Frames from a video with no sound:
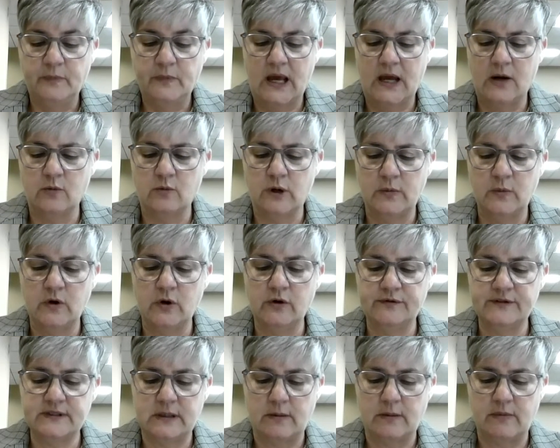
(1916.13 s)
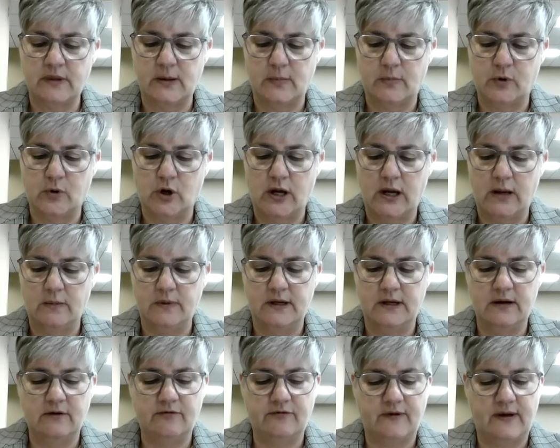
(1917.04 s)
and remove some of the
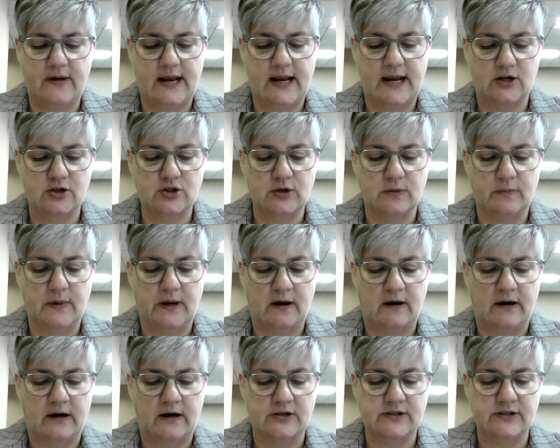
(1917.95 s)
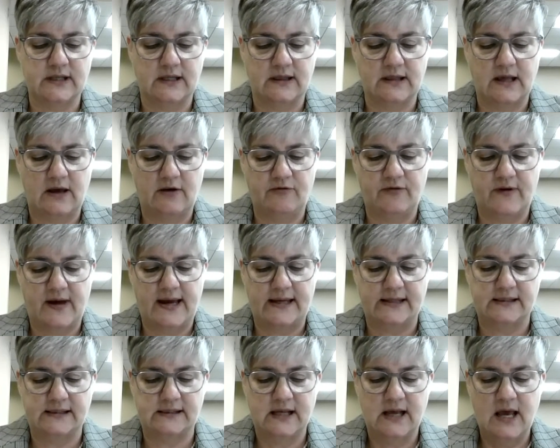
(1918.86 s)
prohibitive financial barriers that they
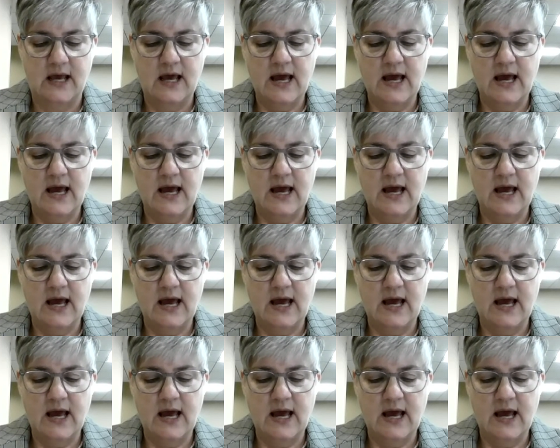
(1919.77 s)
face